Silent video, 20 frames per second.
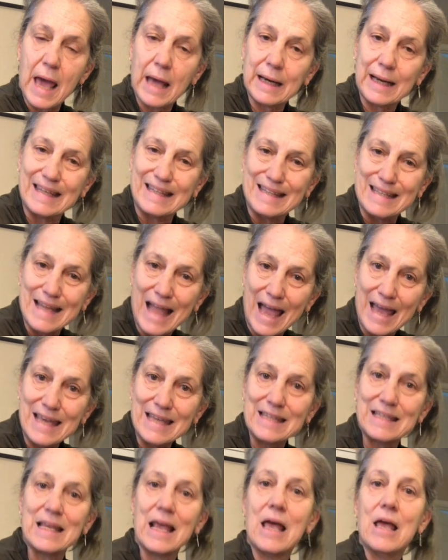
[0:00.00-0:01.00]
on a
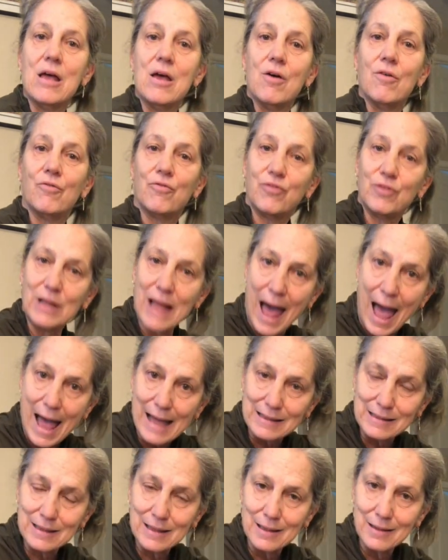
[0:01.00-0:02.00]
nice
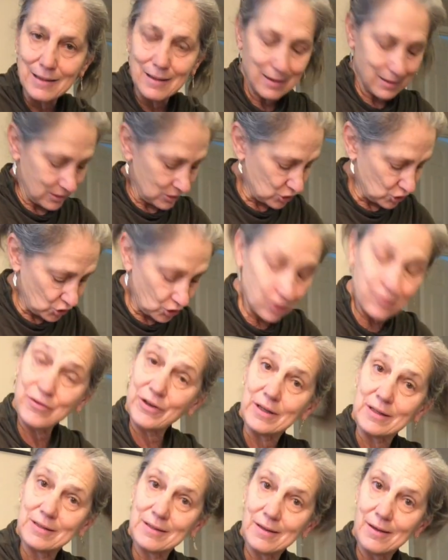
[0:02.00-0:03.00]
flat
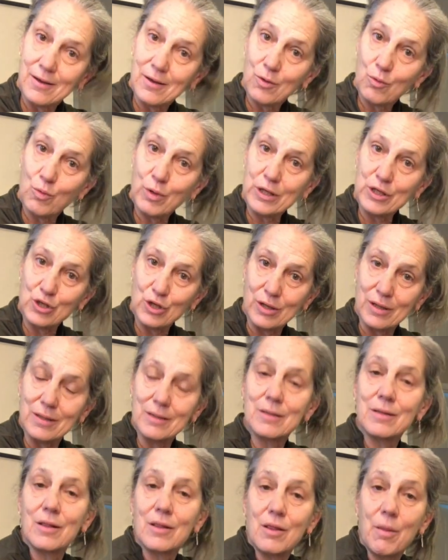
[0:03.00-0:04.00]
surface, which
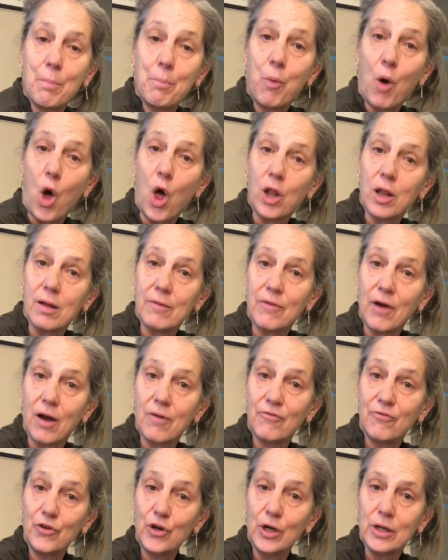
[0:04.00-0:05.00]
is the ball of our
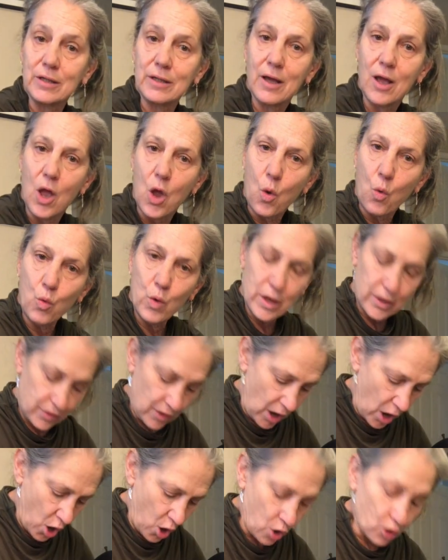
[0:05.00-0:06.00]
foot, with
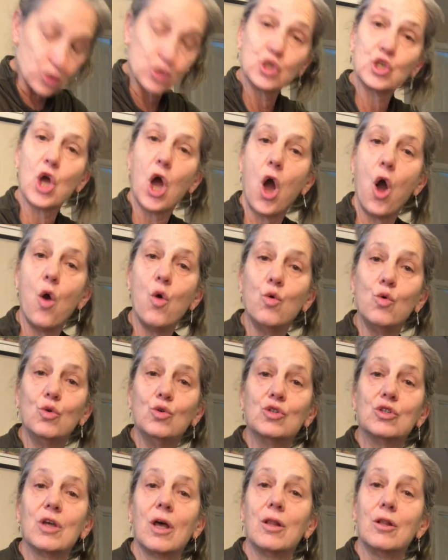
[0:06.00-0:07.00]
our
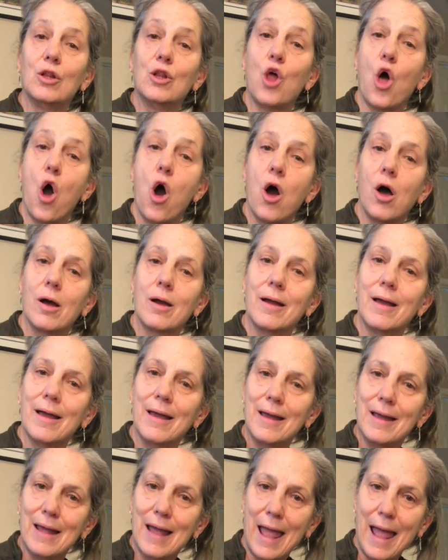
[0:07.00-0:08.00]
toes long
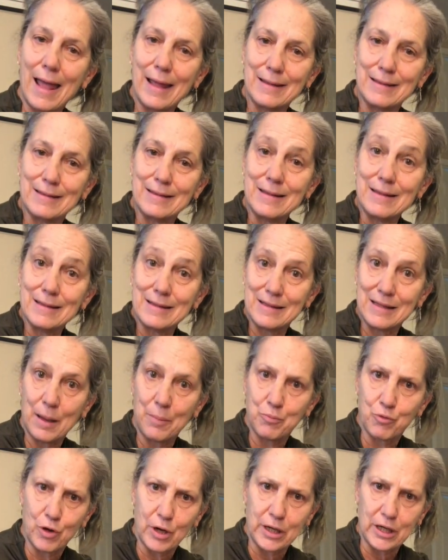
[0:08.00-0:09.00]
and
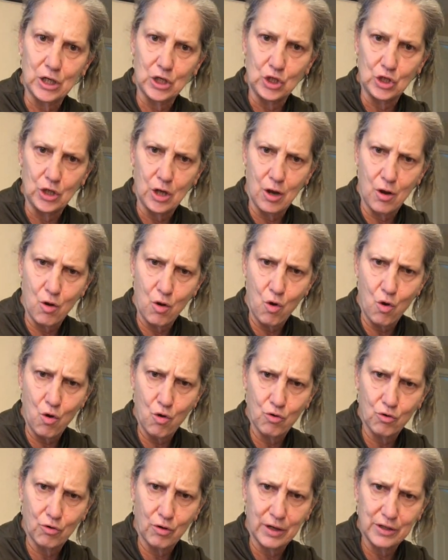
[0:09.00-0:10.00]
separated.
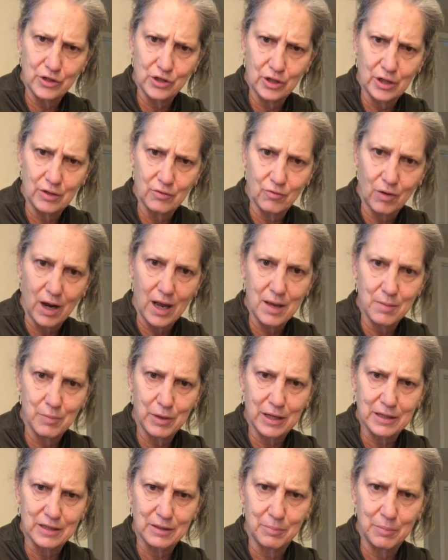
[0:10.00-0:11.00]
No crunching, right?
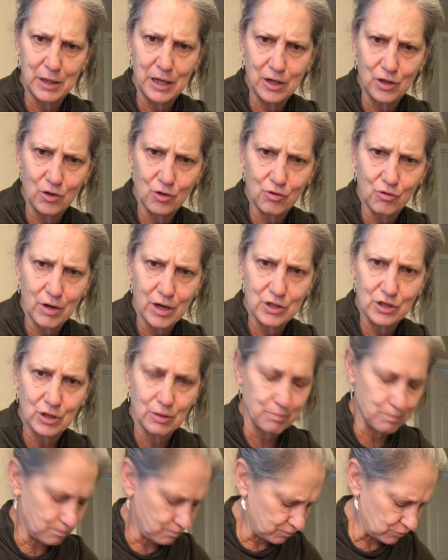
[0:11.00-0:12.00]
Because the minute you crunch,
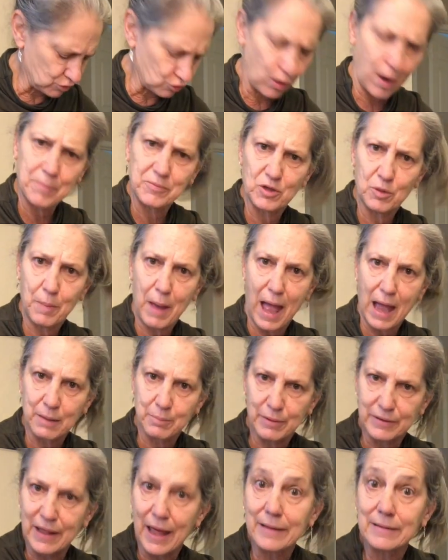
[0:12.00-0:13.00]
it drops you back,
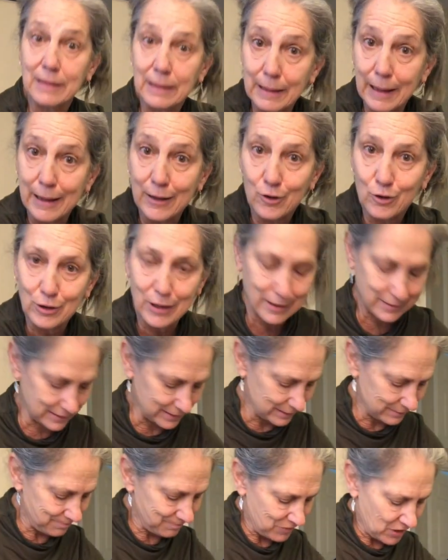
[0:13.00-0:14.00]
but that's a later lesson.